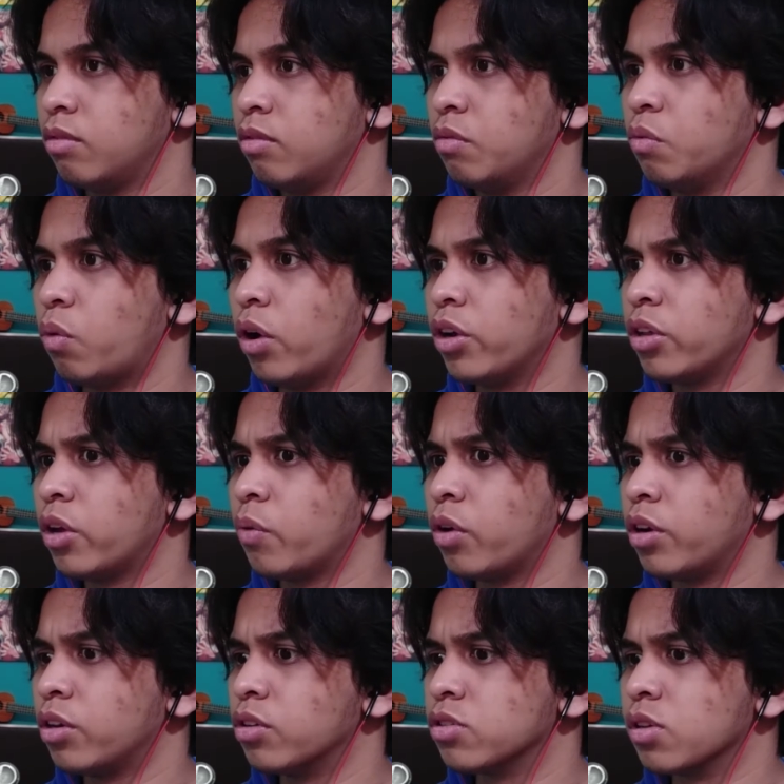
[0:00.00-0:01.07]
Why do they
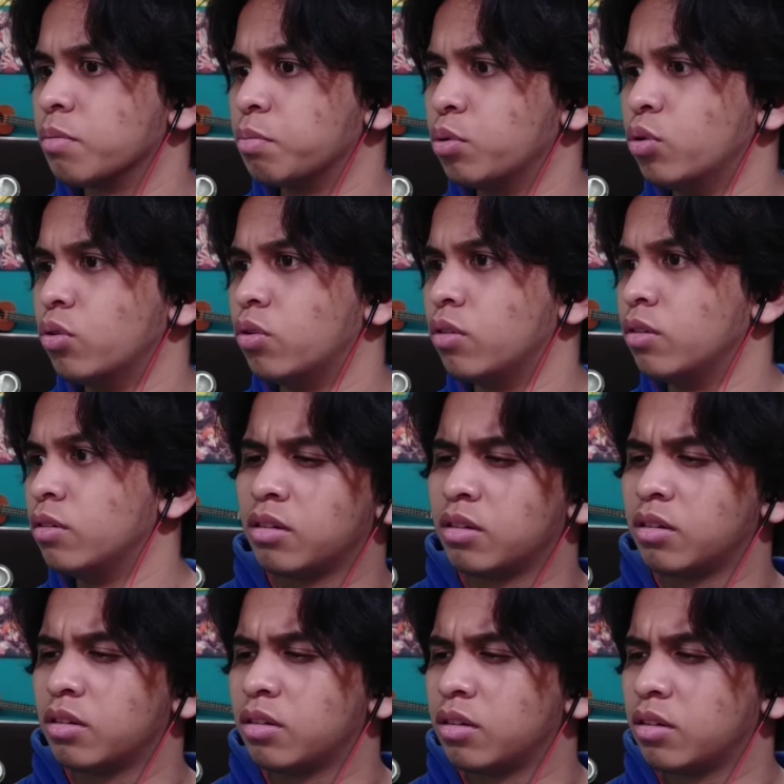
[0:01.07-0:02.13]
want to use the pool?
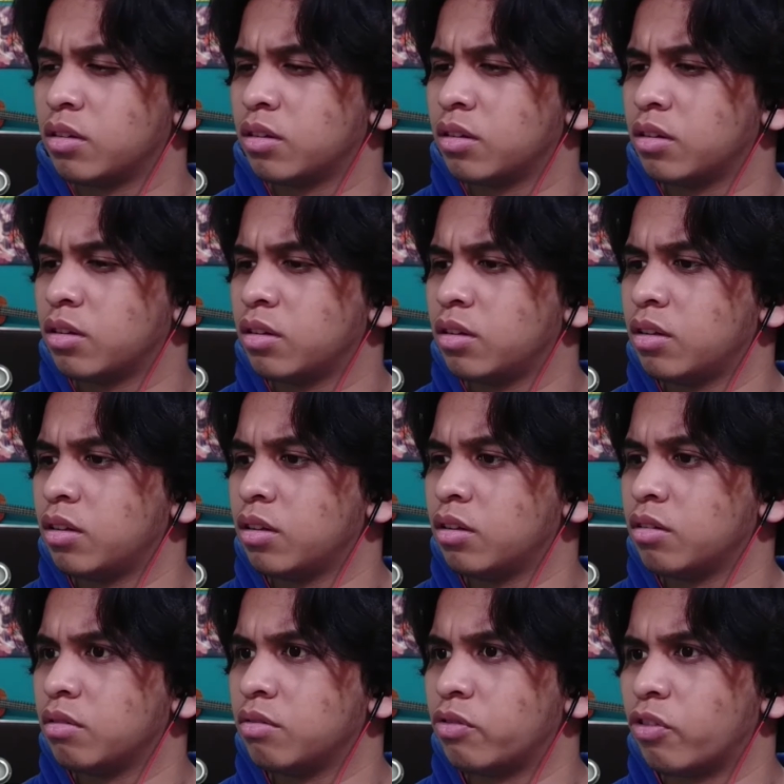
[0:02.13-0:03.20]

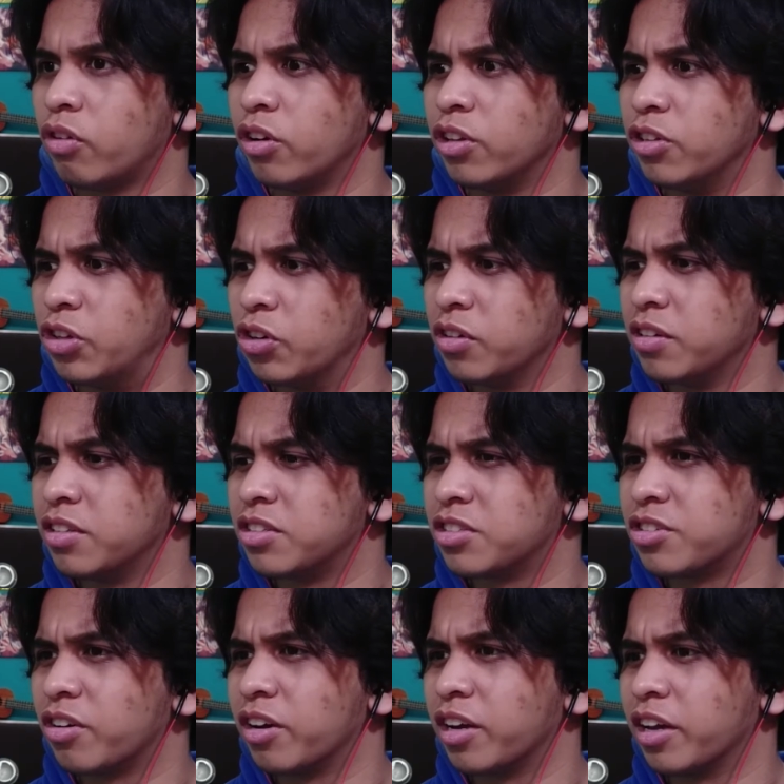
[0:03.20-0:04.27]
For endurance
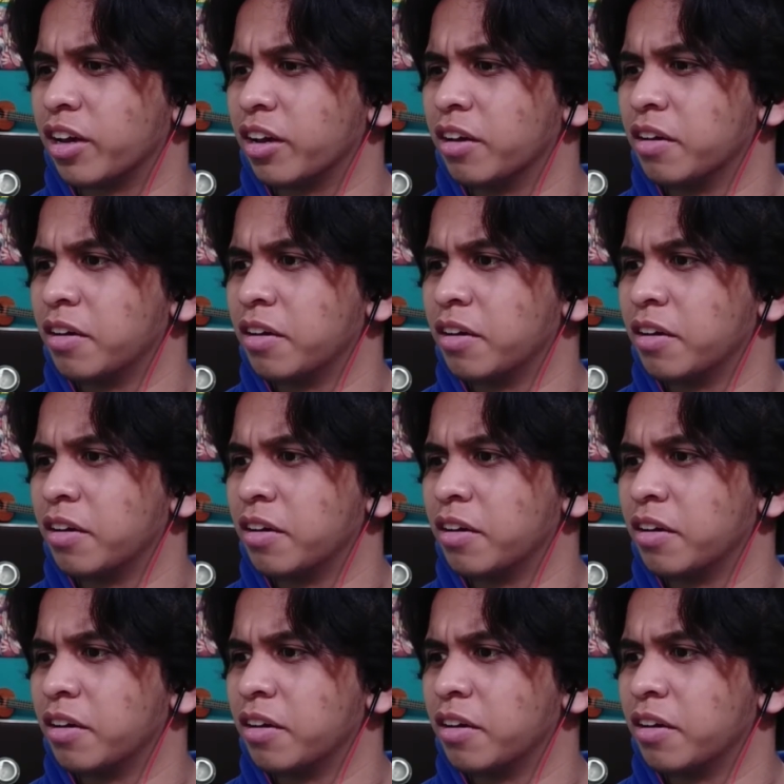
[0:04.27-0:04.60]
training.